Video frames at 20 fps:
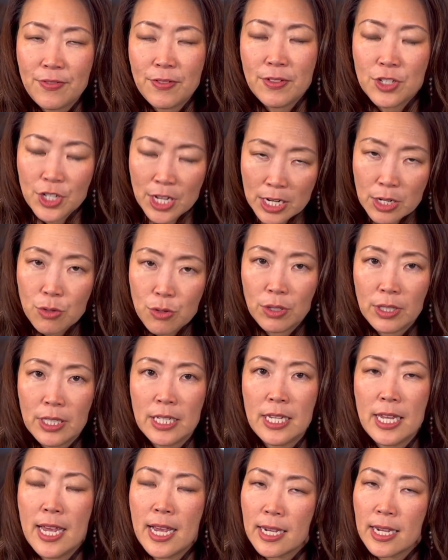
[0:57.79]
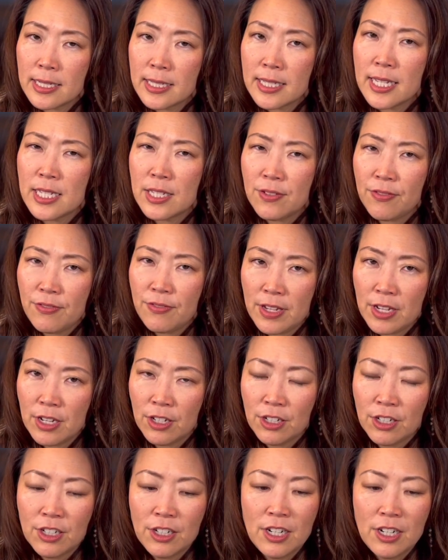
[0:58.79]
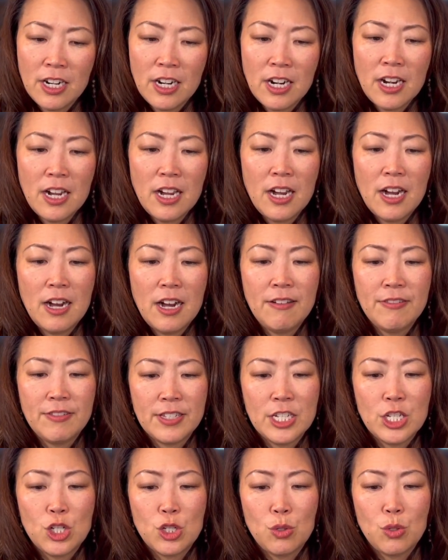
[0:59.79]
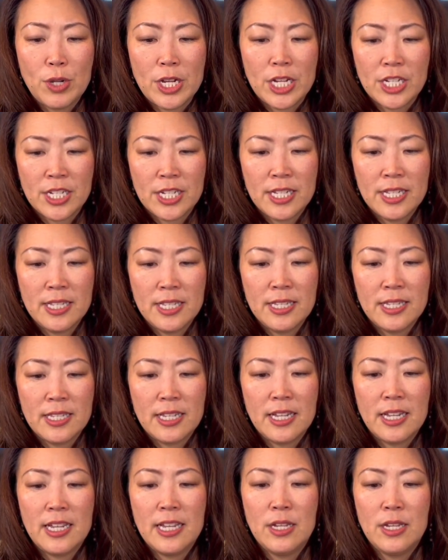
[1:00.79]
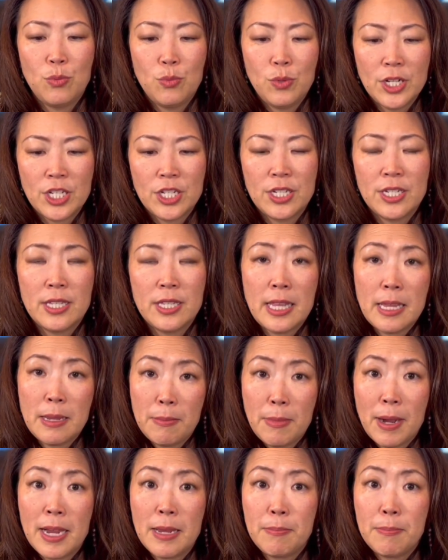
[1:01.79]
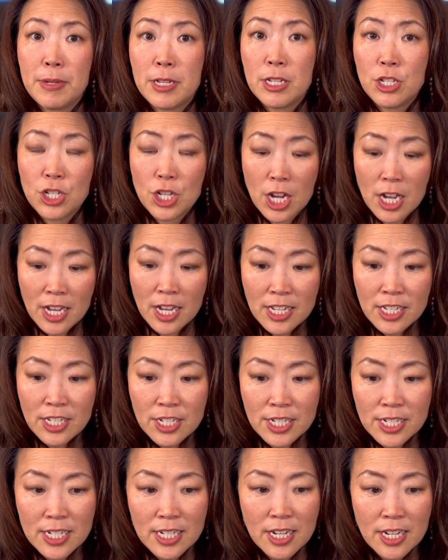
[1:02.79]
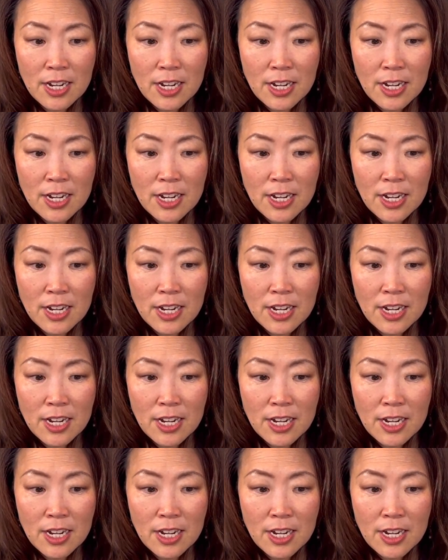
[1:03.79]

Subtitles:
generally excess fear of situations in which they might be judged,